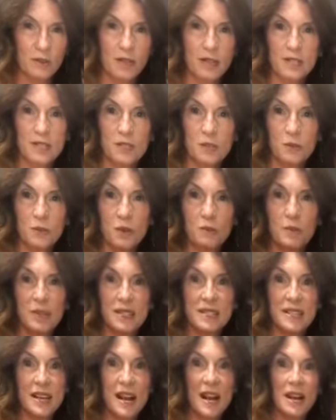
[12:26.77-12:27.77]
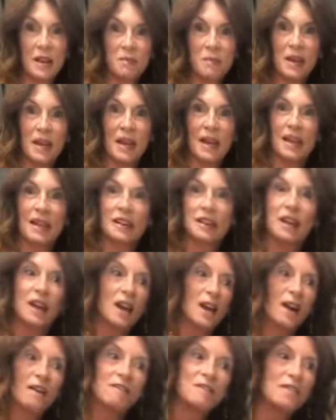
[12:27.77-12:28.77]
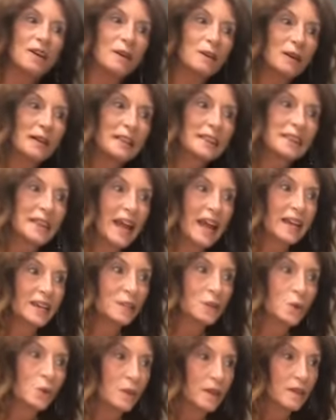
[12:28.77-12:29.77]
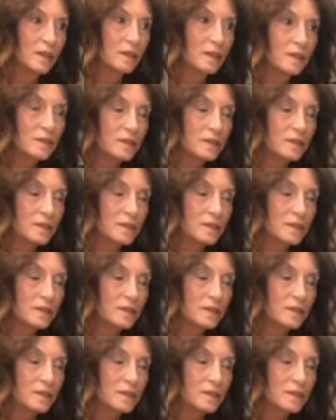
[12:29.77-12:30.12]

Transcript: That's the one with thyme and a very light oil,